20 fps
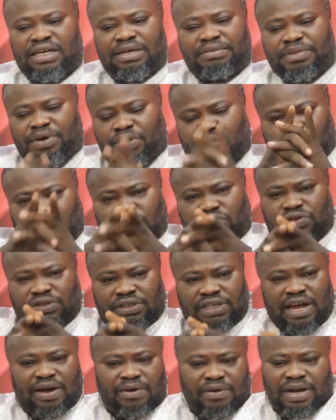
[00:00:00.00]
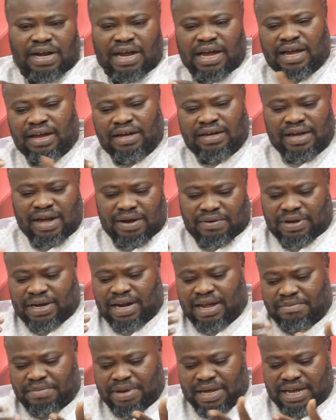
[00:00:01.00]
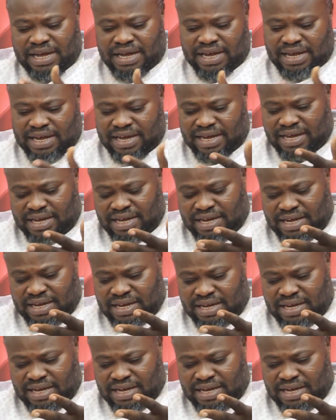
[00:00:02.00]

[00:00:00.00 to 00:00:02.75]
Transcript: The cotos are Quadabe,